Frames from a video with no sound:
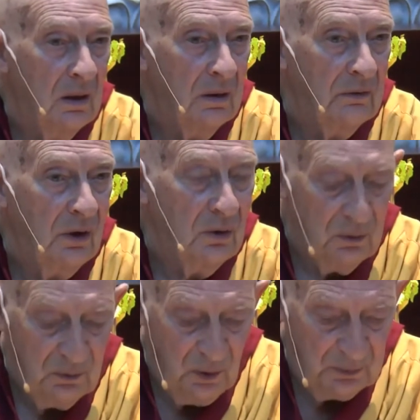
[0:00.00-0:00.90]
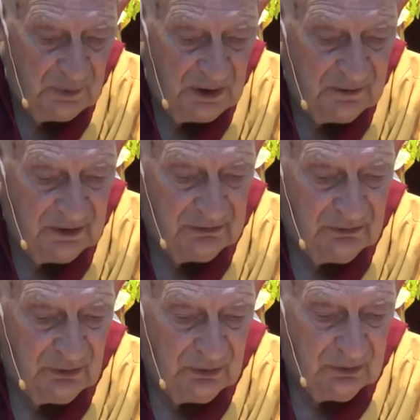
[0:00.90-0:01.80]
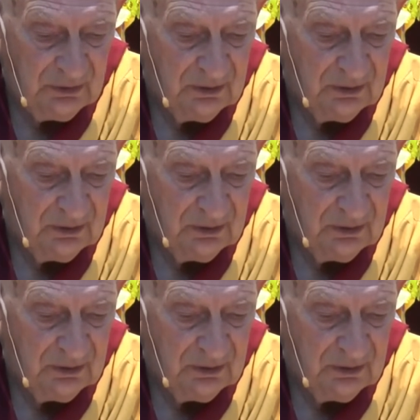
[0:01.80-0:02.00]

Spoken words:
So what in these two